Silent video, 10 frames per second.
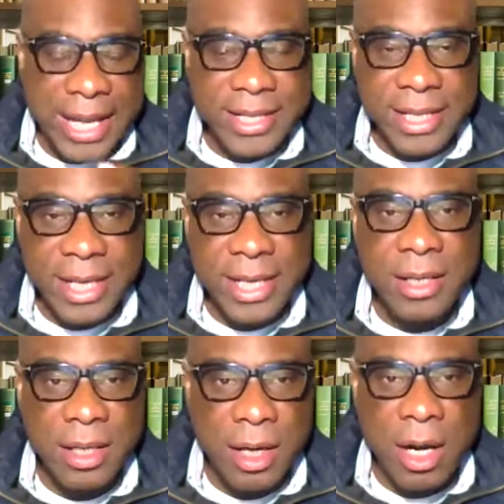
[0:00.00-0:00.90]

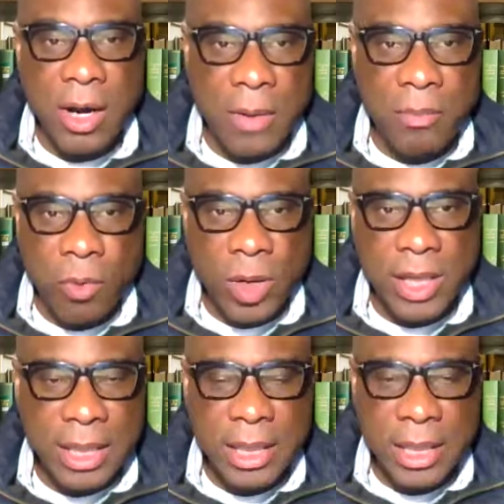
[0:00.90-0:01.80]
exceed our
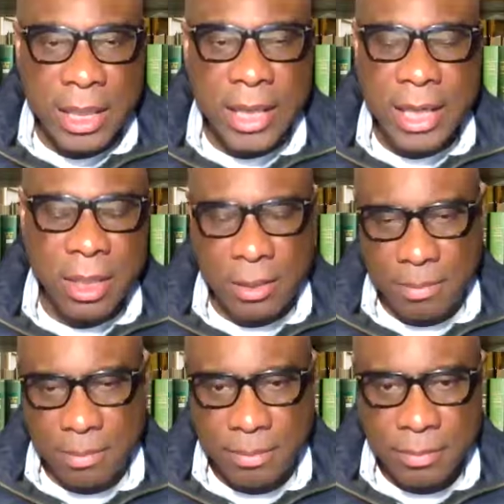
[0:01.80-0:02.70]
weekly income.